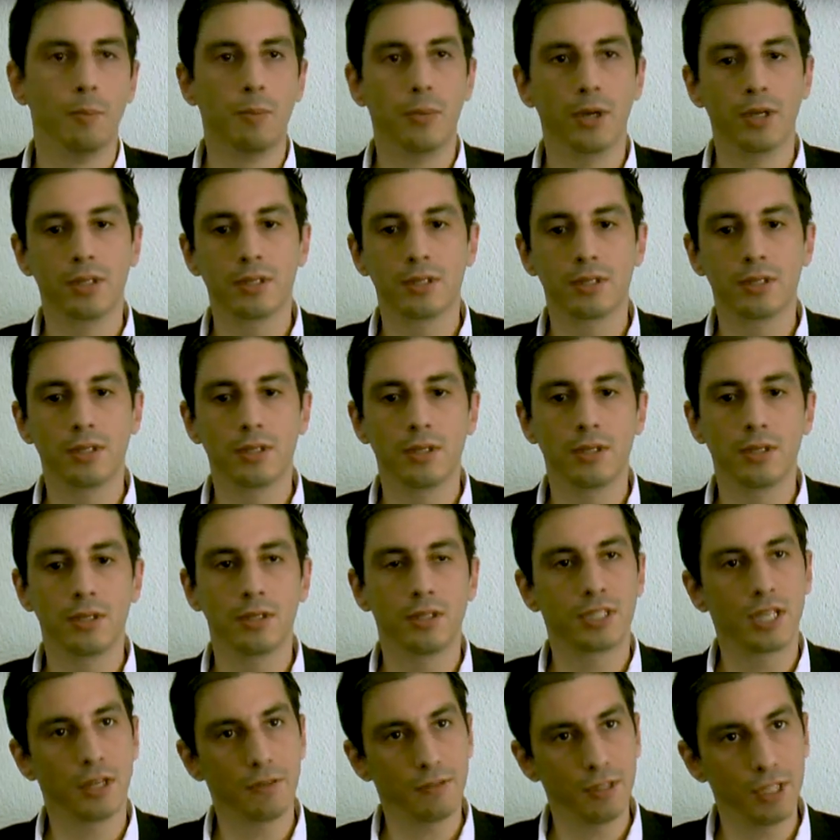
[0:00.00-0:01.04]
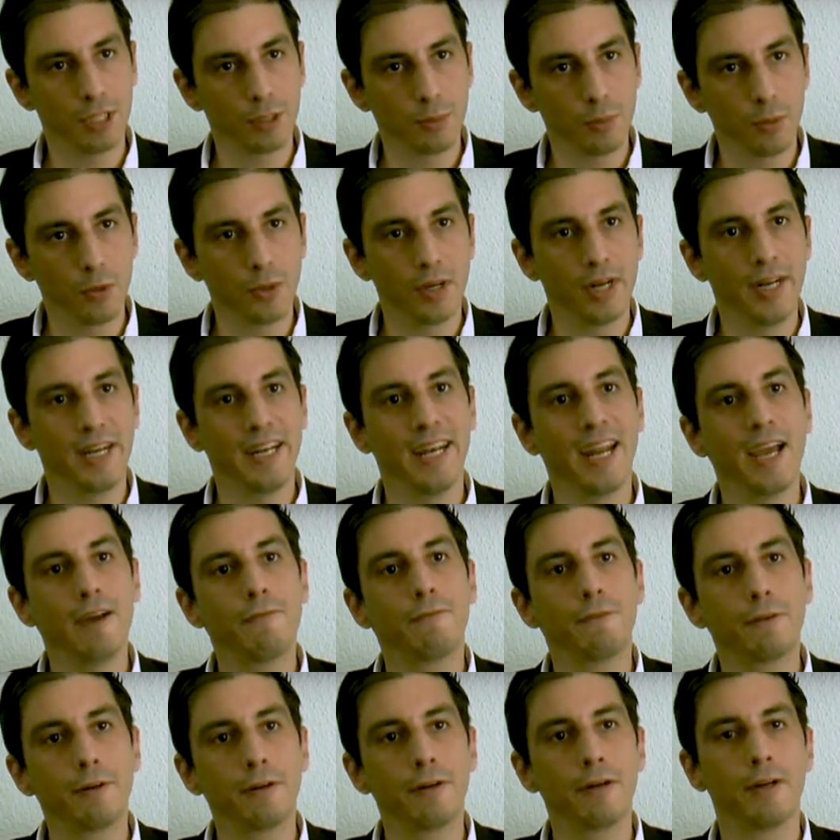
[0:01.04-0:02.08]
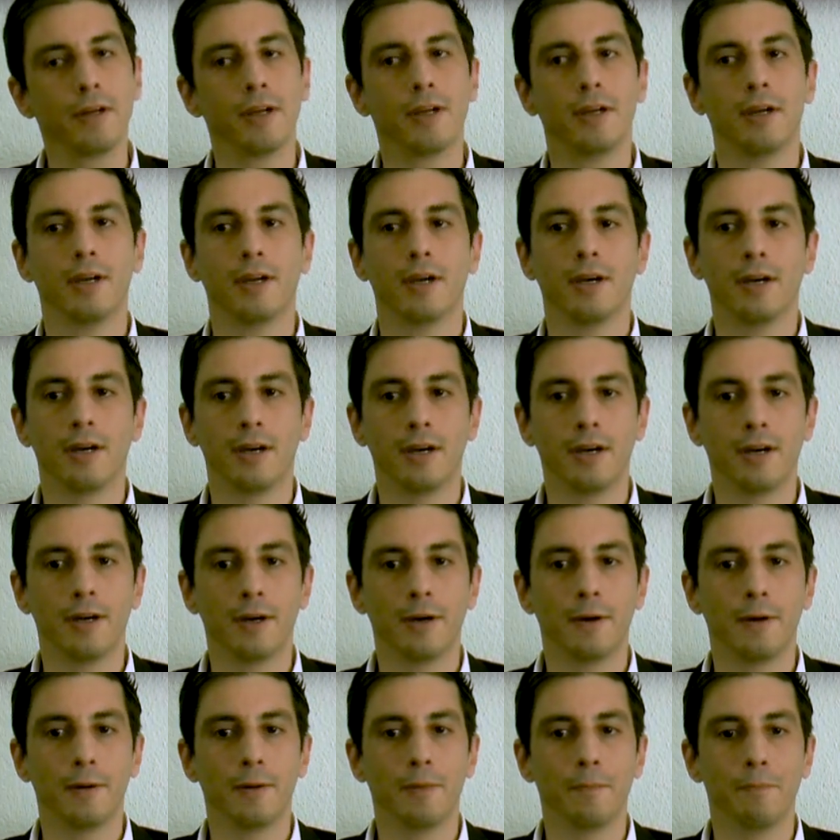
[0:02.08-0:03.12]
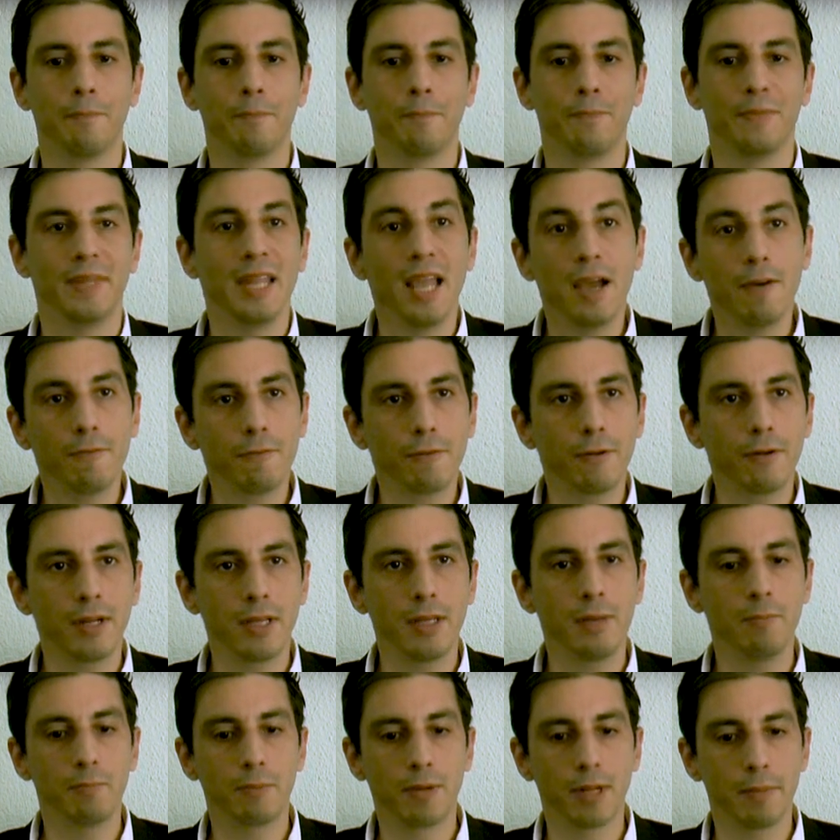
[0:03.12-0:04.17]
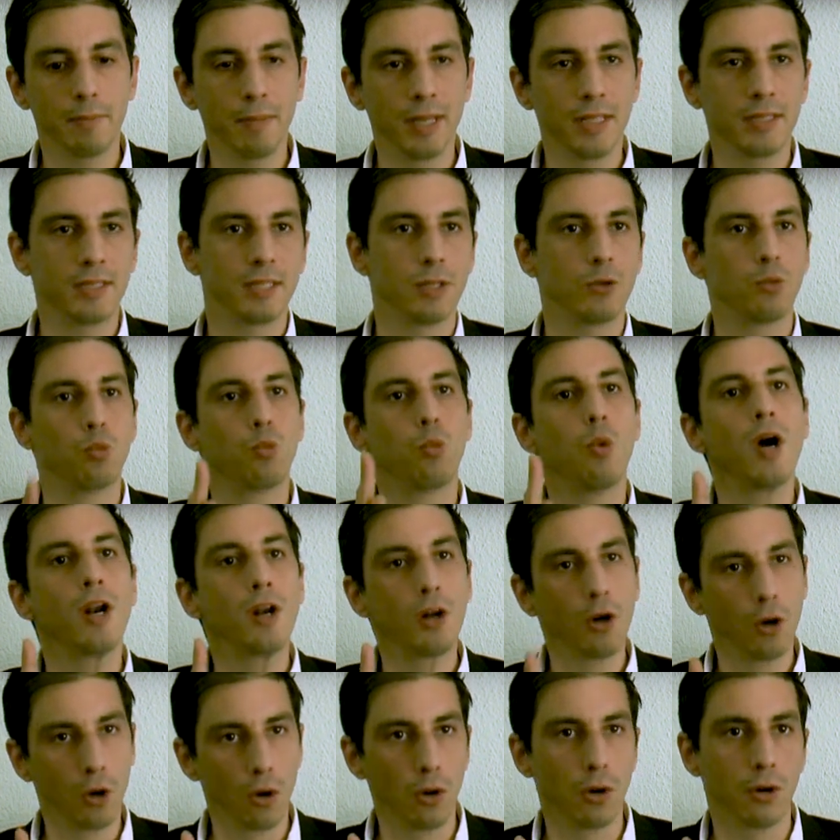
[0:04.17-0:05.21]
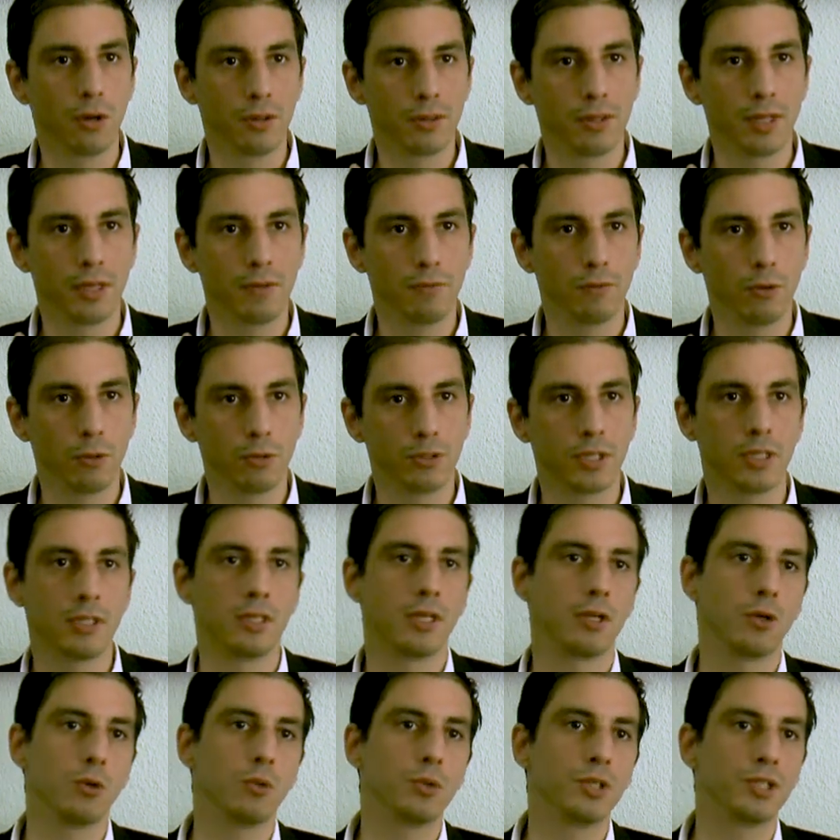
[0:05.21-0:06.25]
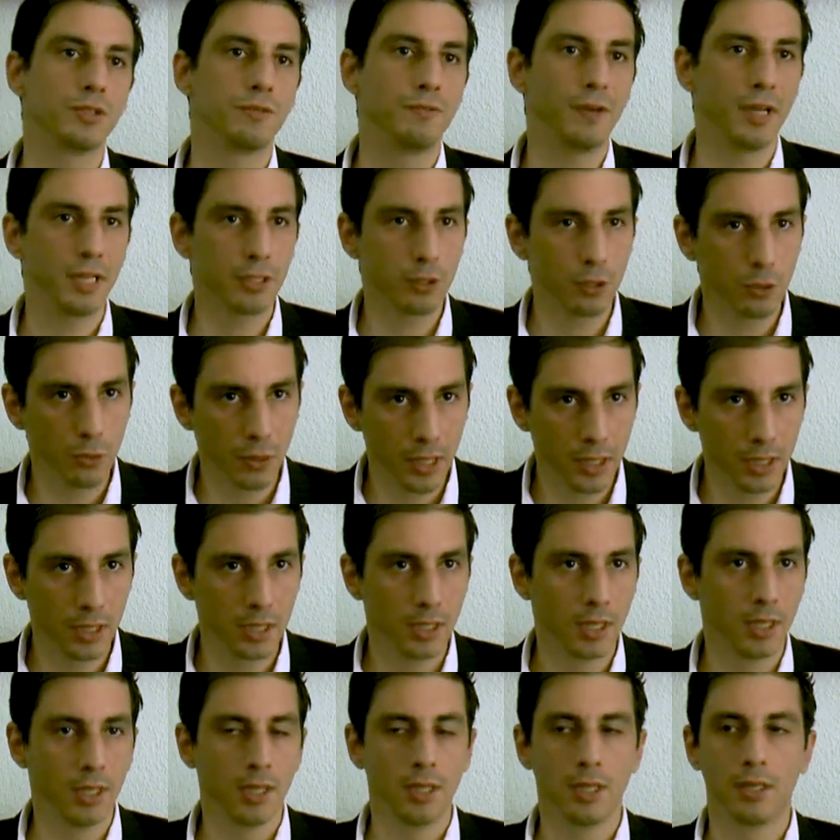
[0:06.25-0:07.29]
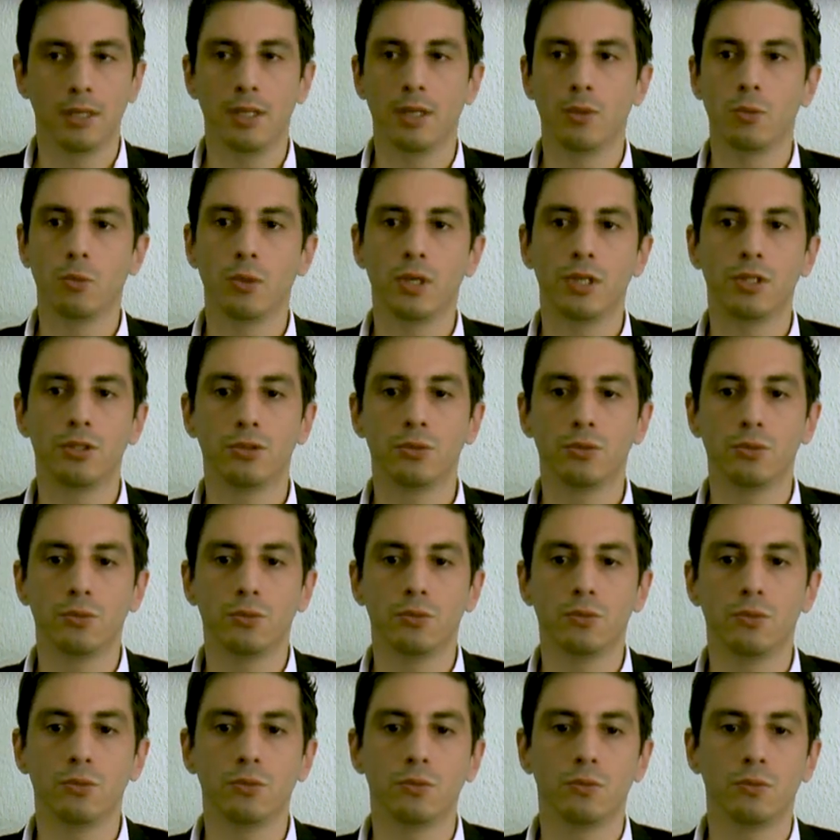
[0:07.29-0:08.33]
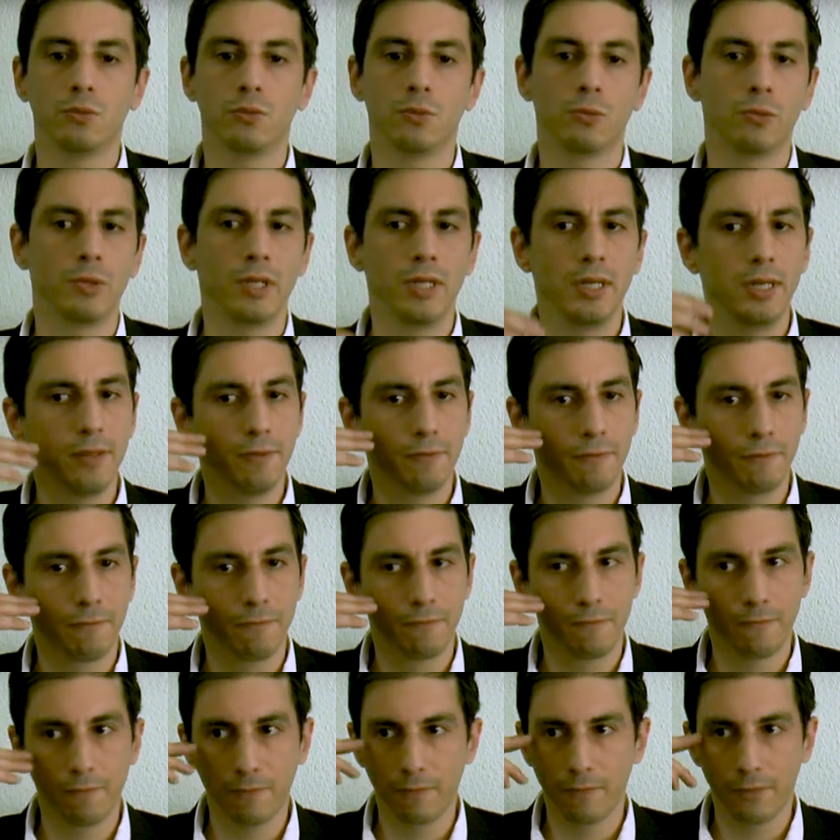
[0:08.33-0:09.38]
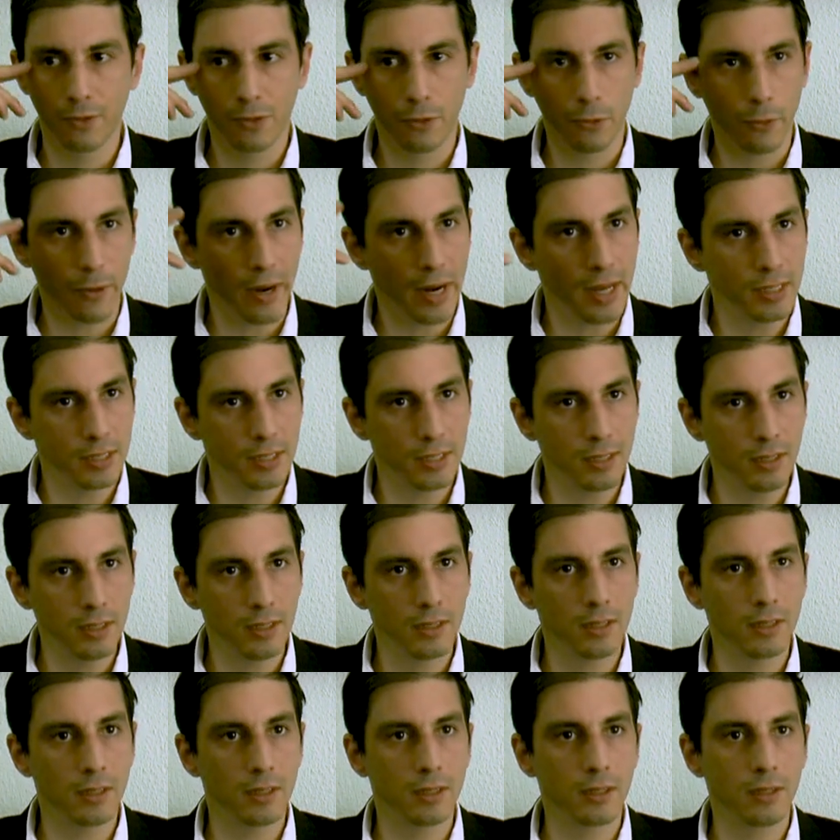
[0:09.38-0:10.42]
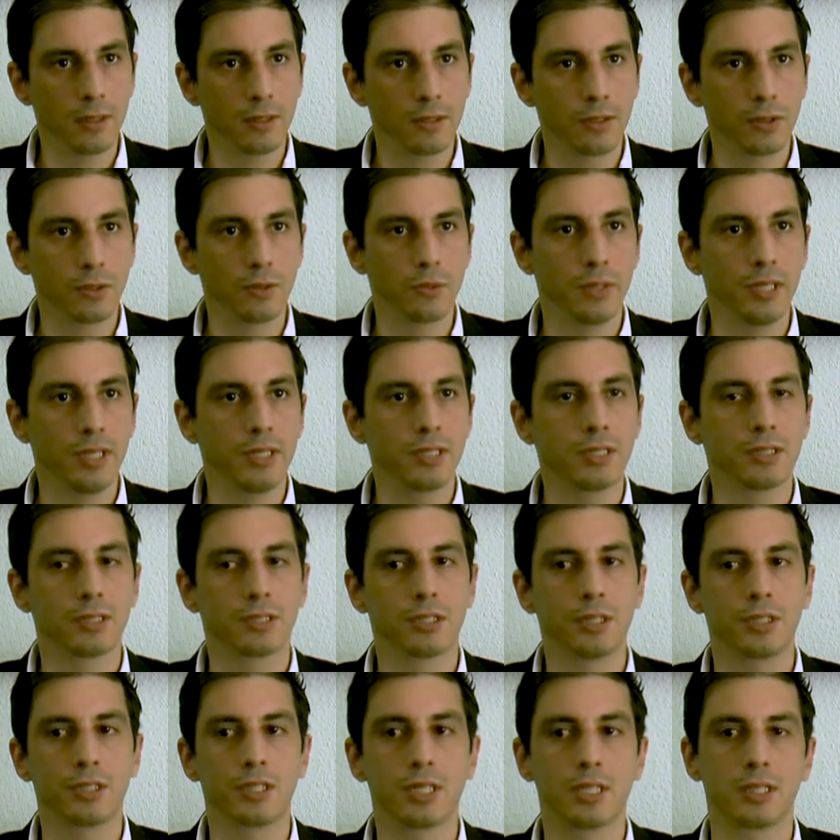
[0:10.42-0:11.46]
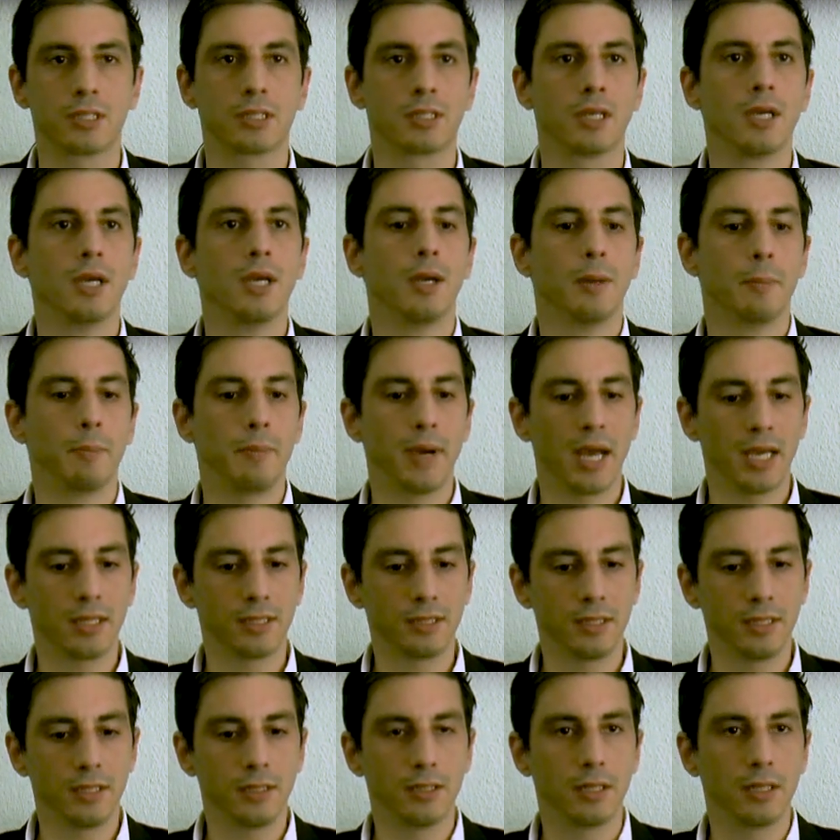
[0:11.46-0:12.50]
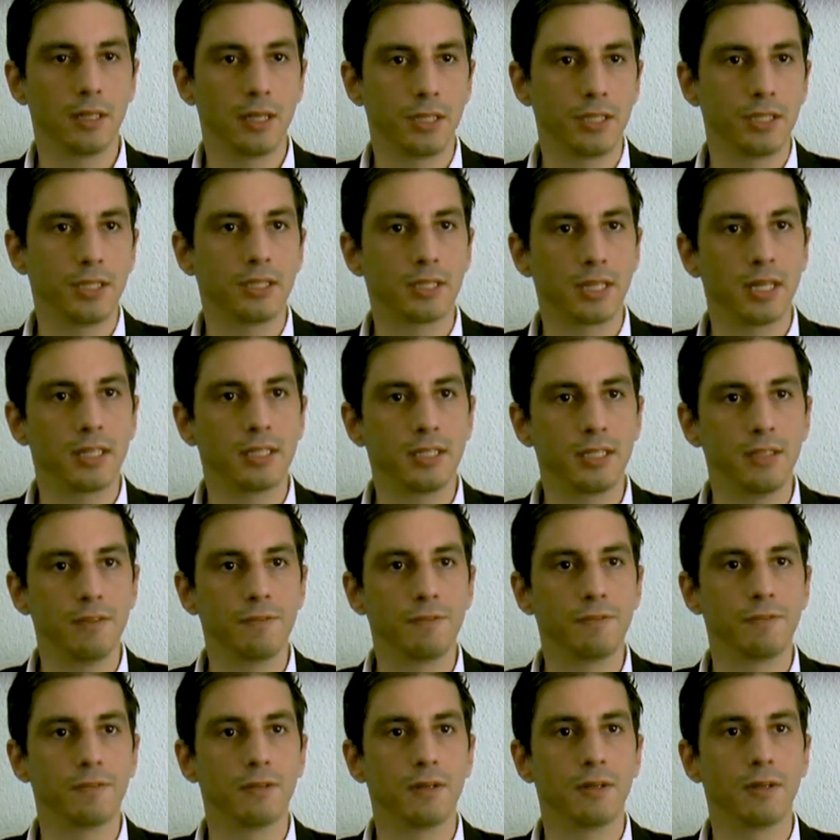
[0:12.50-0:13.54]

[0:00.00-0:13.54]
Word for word: But uh, the Chavismo never um, never implemented one law they voted. They always veto it. They went to really crazy uh, degrees, such as passing the legislative